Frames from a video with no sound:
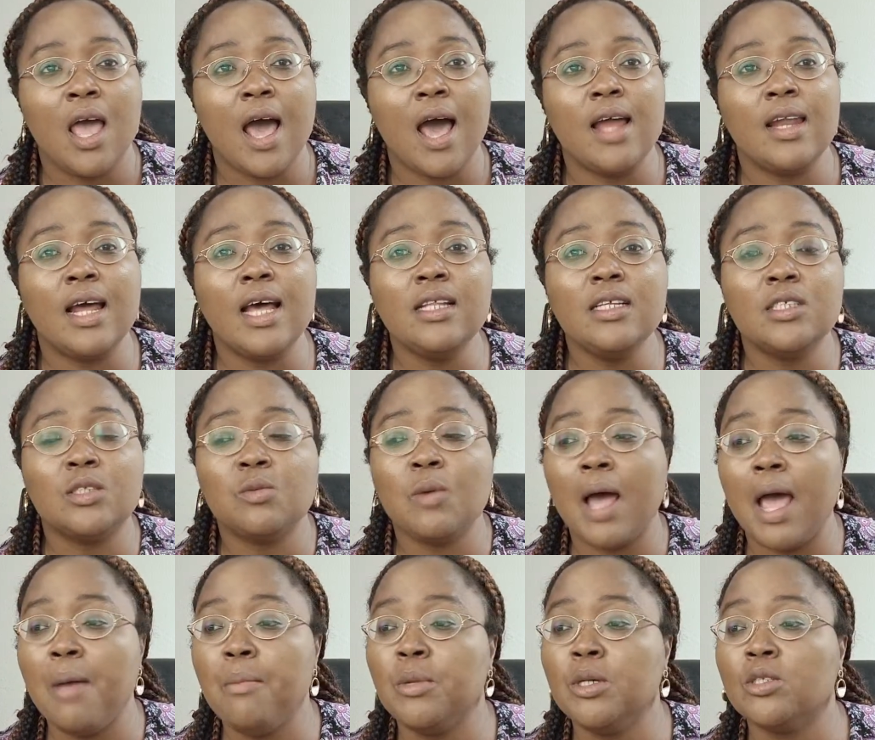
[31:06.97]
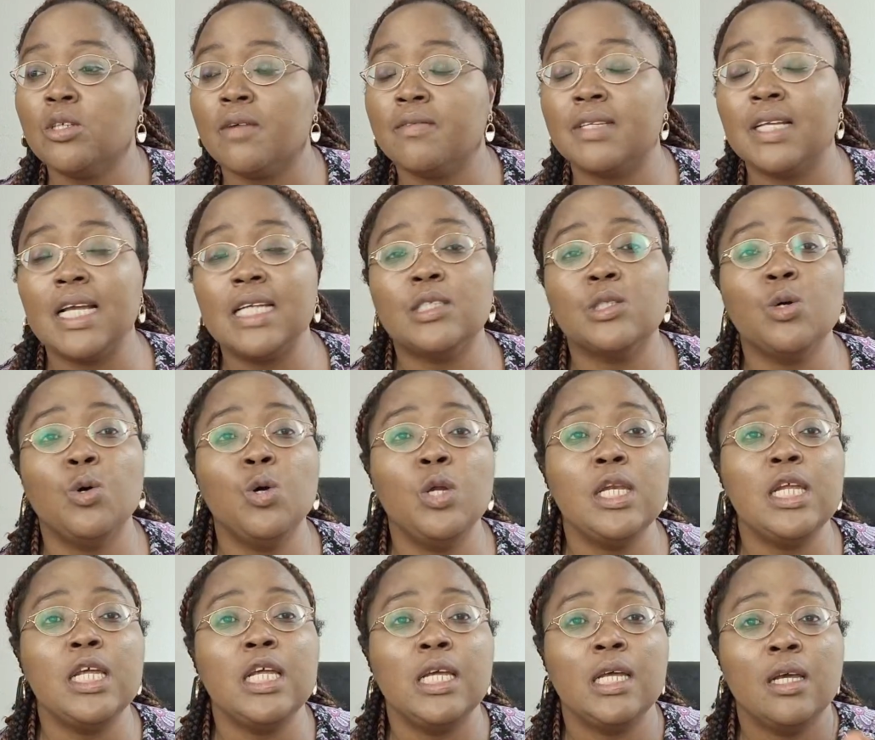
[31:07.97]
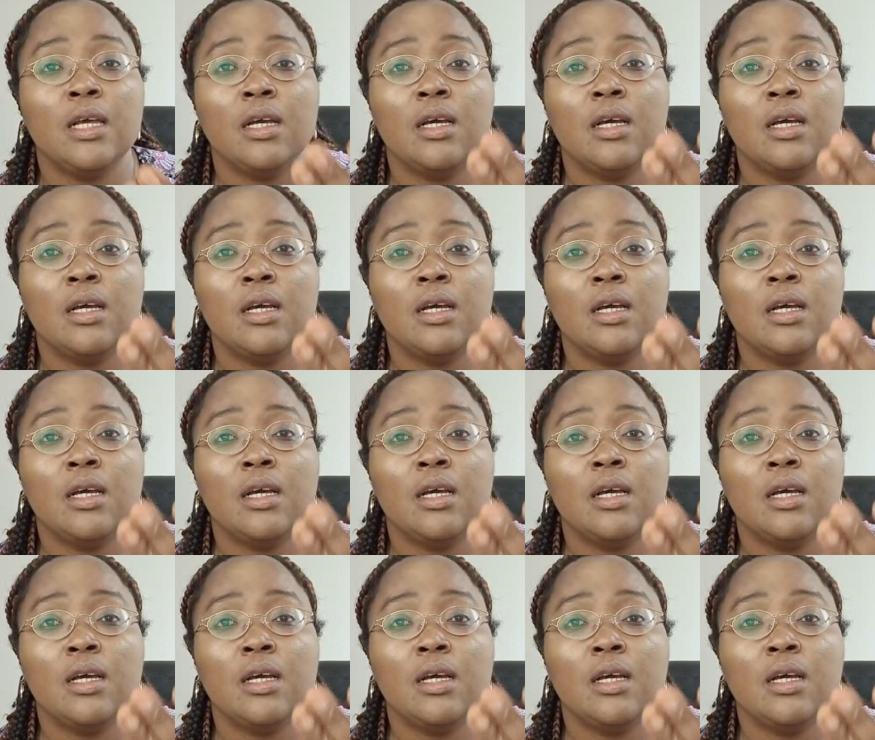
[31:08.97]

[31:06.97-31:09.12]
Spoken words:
and that is why most of the times only